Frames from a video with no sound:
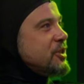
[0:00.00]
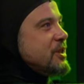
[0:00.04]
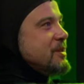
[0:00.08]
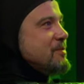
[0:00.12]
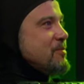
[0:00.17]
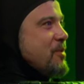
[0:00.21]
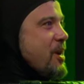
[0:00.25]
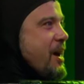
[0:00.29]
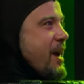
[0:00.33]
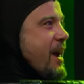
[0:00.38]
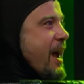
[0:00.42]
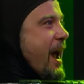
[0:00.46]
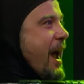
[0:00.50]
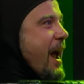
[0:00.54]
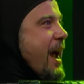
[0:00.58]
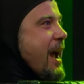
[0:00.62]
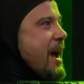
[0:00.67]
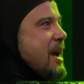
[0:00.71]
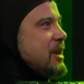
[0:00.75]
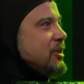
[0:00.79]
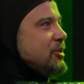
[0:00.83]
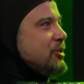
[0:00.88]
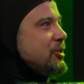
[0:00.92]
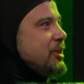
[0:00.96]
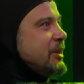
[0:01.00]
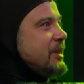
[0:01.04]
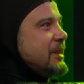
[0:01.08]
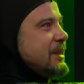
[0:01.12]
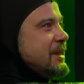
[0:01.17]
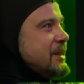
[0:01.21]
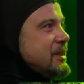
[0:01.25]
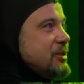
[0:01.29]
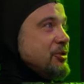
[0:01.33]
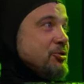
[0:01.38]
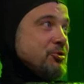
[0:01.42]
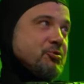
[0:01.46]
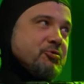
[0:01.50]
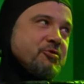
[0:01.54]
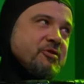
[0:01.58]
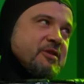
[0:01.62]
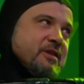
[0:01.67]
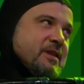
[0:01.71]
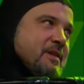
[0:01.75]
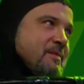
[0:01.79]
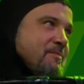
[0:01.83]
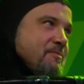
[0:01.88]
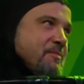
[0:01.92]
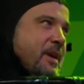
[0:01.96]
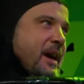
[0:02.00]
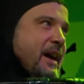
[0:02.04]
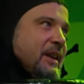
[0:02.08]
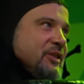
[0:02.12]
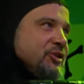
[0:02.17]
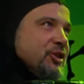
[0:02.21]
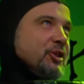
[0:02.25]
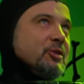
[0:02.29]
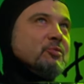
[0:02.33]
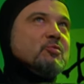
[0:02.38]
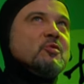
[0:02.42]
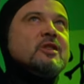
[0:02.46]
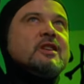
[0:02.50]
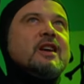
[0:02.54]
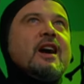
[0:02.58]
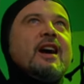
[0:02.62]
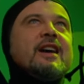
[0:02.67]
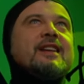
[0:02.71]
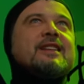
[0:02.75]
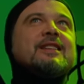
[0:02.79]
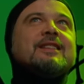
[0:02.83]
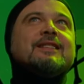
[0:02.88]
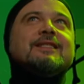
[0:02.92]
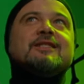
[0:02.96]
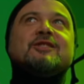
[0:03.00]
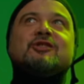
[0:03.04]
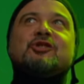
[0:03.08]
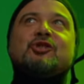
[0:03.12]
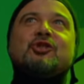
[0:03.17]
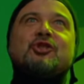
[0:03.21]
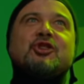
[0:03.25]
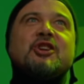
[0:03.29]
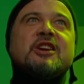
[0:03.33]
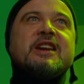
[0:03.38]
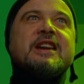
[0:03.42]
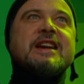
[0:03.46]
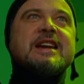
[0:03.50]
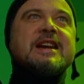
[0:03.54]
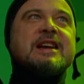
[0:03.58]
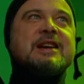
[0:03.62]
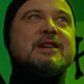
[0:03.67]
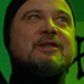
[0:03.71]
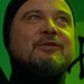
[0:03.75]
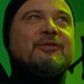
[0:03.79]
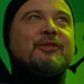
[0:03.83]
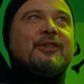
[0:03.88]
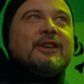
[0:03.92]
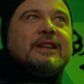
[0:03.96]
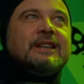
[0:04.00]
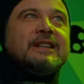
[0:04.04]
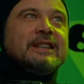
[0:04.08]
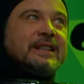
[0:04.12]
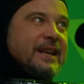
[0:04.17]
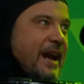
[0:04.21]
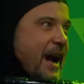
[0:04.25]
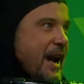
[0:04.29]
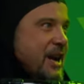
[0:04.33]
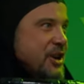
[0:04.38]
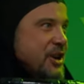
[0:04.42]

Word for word: in my hand, you can imagine what I can achieve. Oh. Can